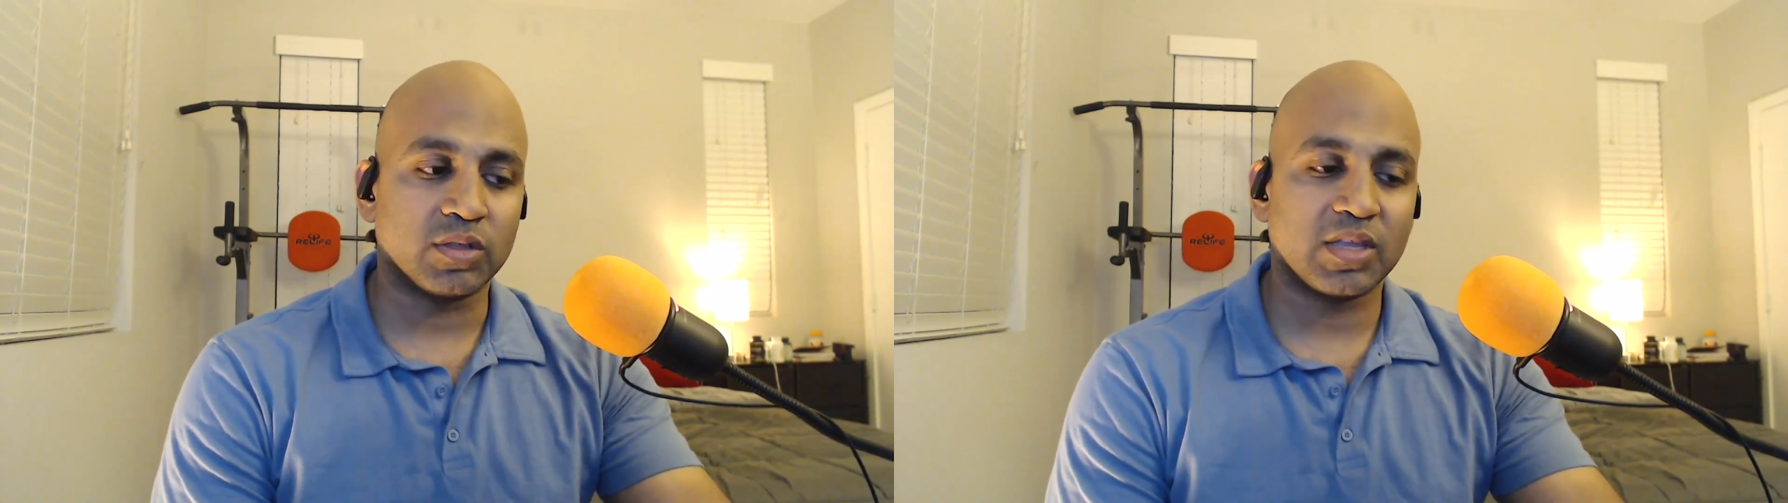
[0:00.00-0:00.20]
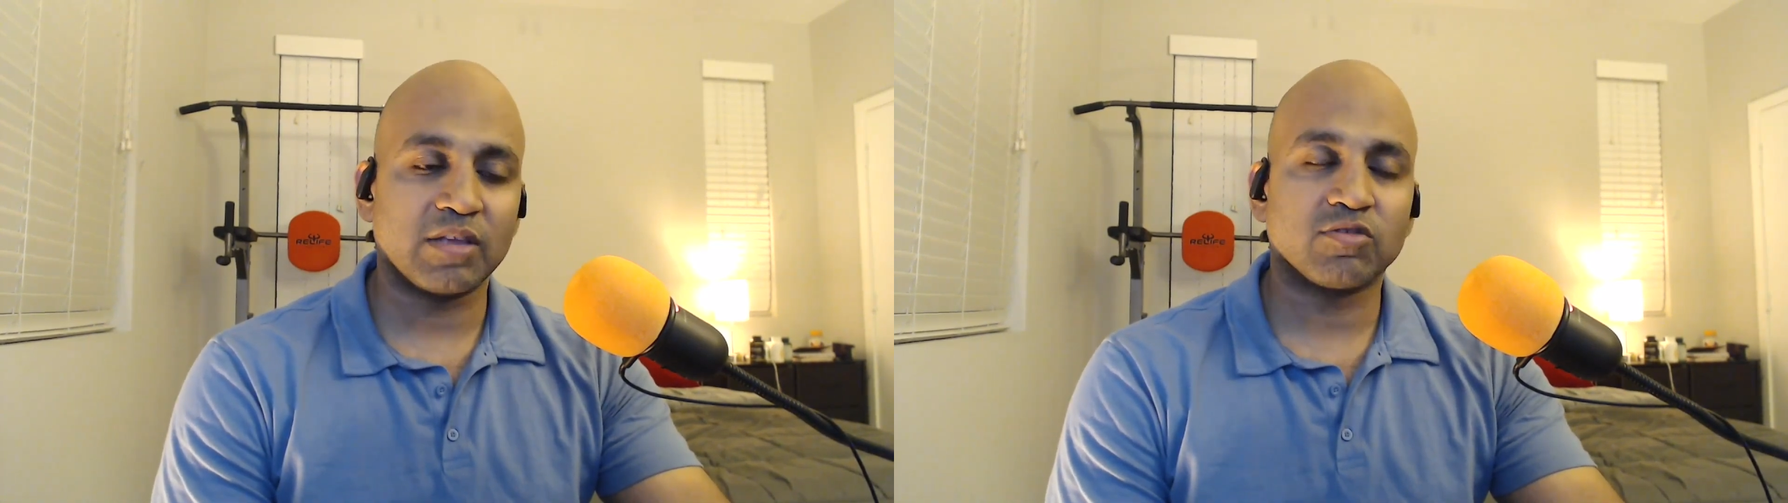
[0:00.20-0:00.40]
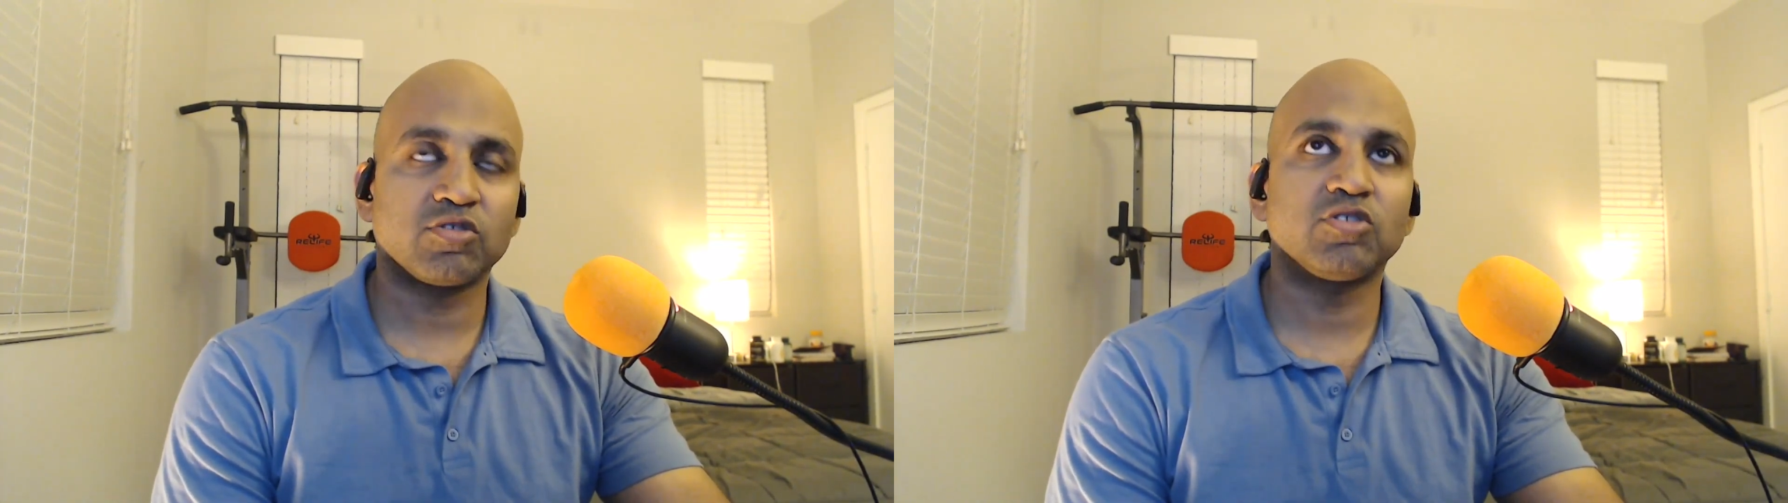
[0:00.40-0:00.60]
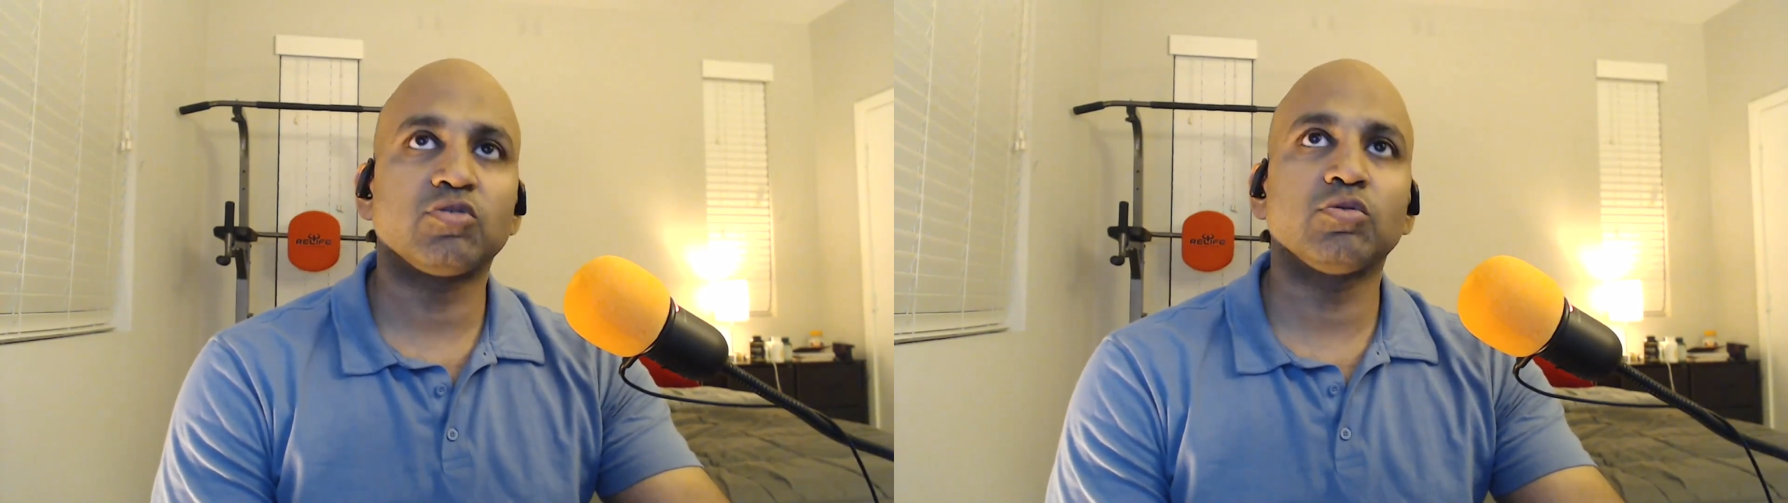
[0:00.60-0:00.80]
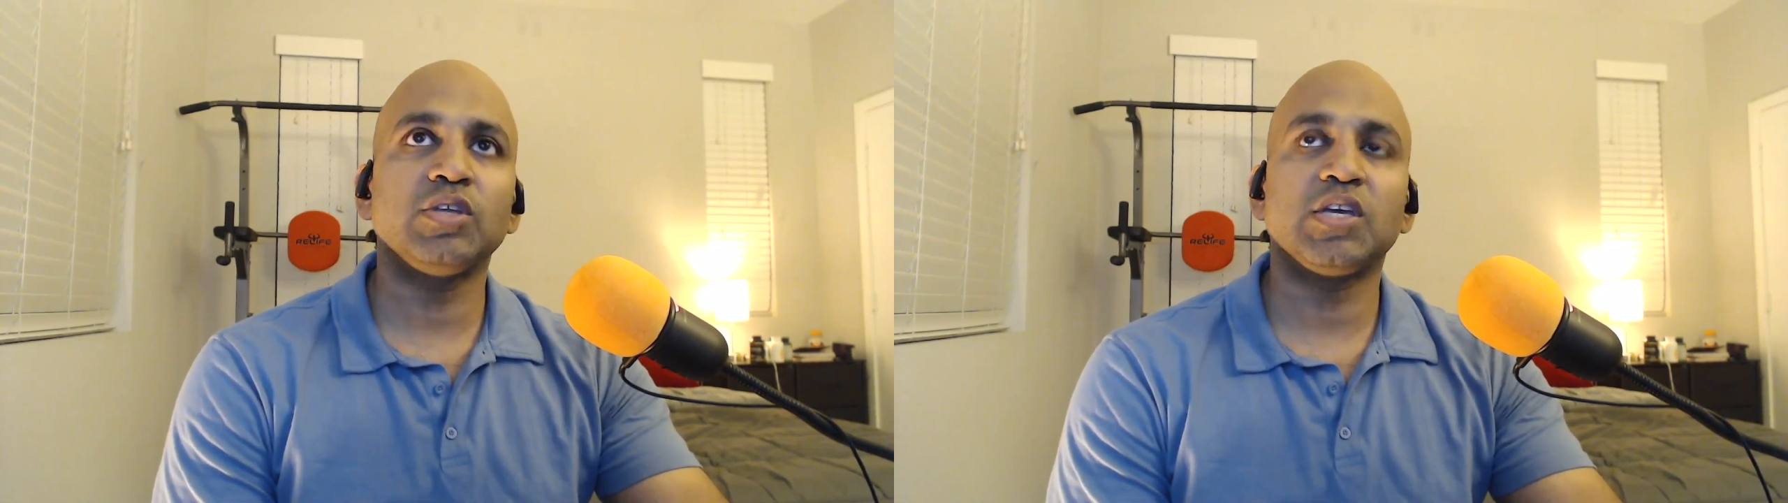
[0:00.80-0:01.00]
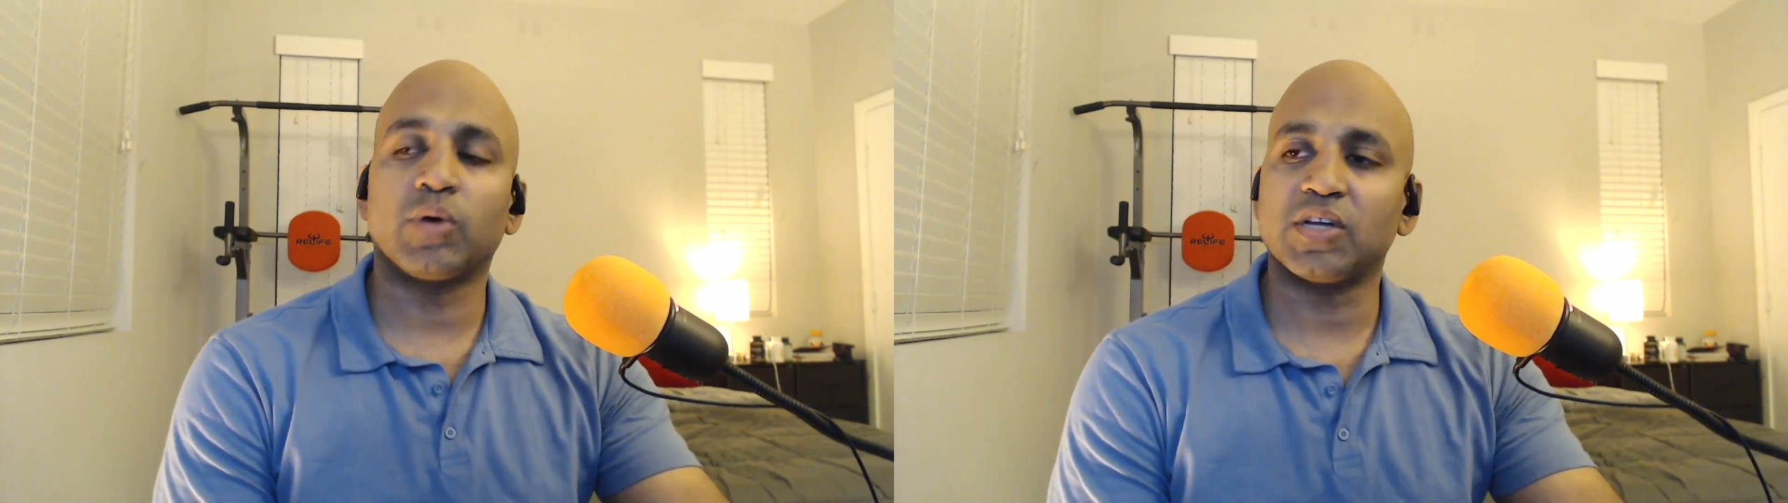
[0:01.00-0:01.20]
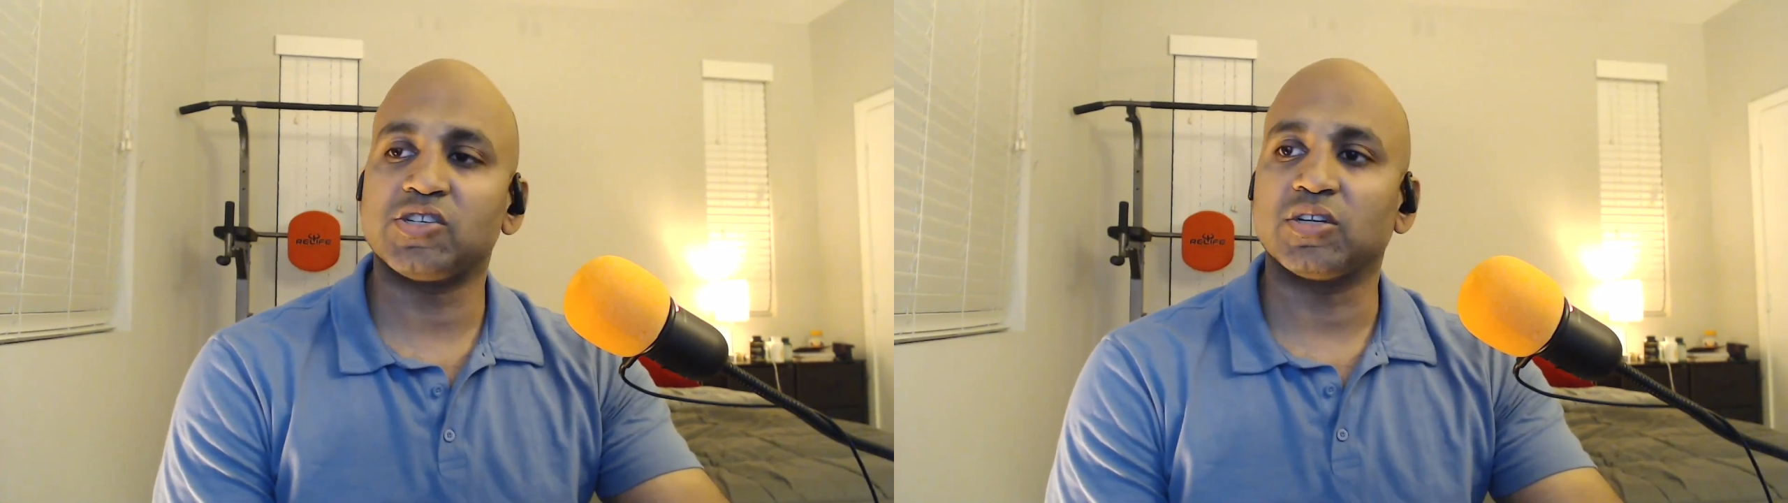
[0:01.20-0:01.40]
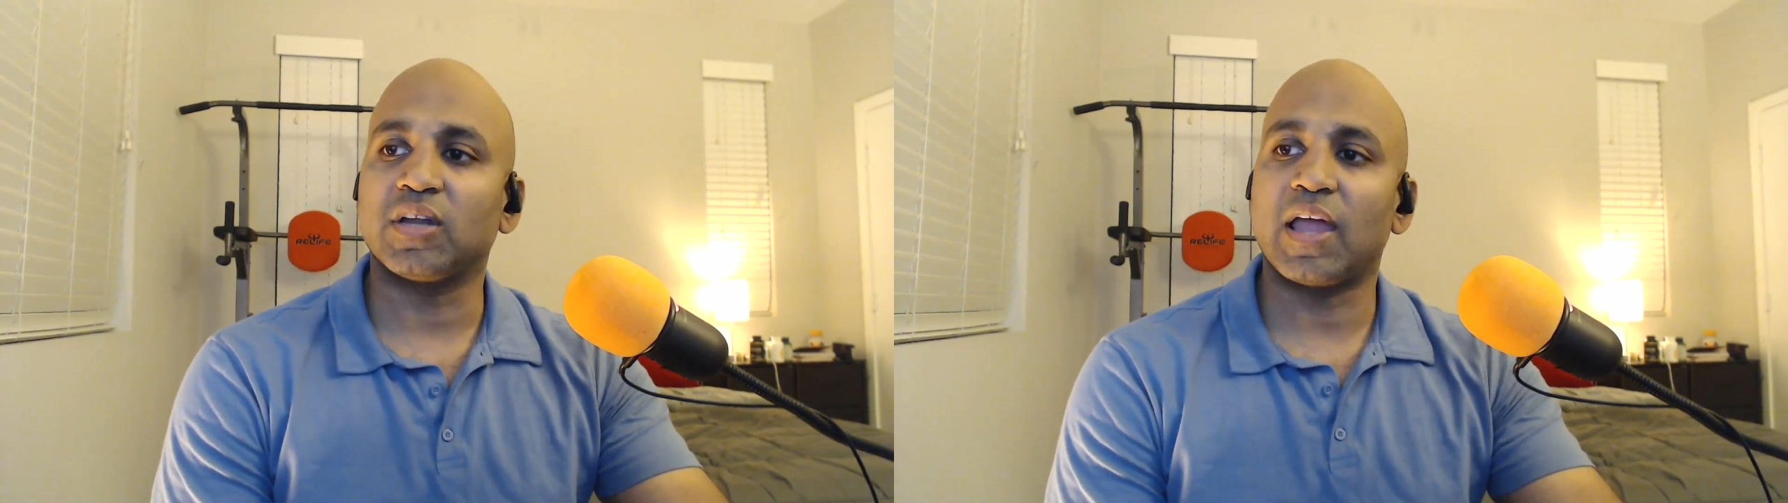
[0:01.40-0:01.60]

To truly question